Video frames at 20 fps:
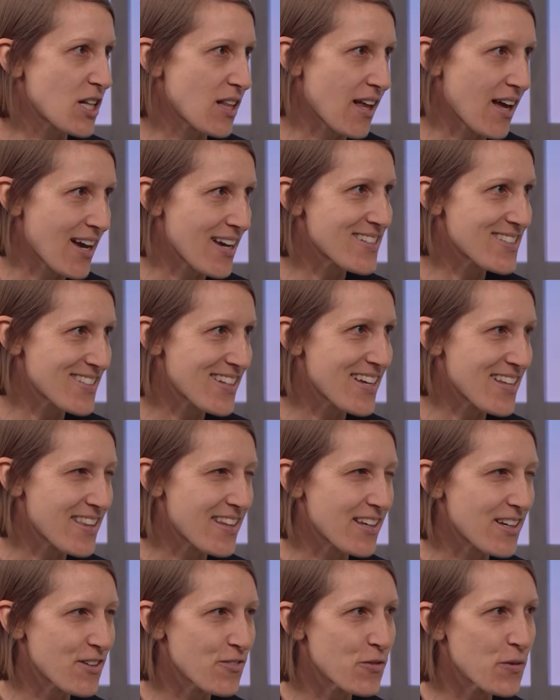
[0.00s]
class I
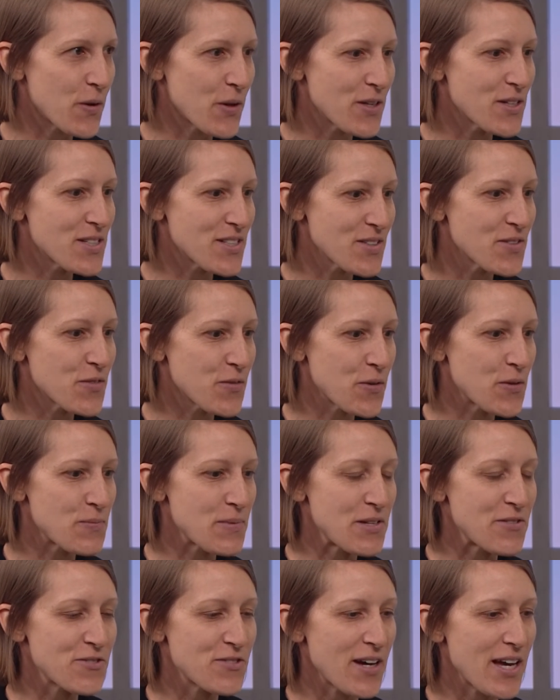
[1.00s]
think would would
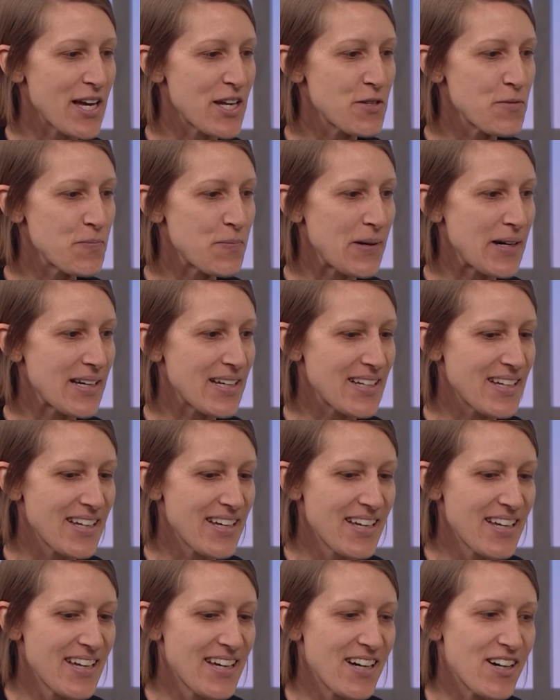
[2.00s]
be fun but
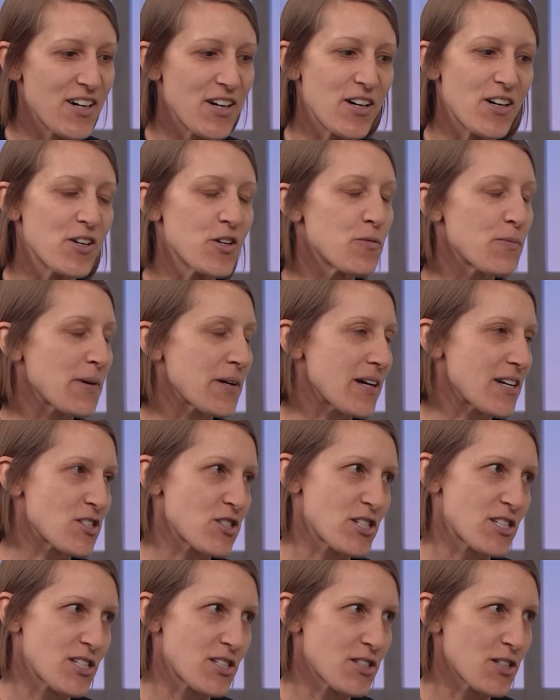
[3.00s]
Oh my gosh,
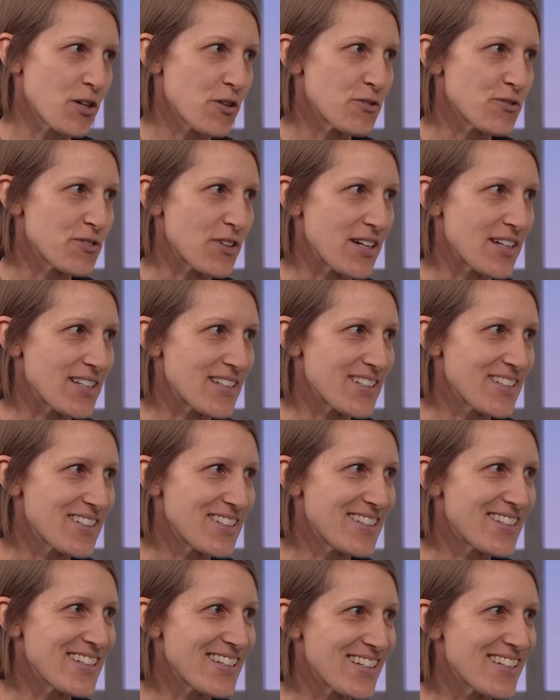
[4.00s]
it's so fun.
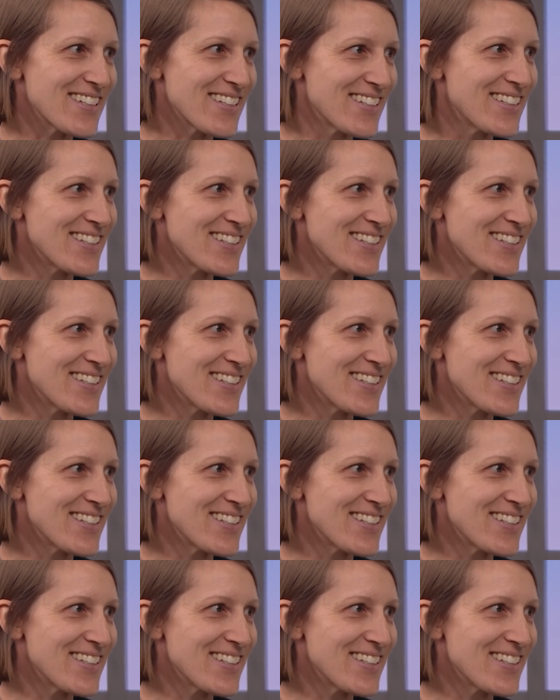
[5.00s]
The it's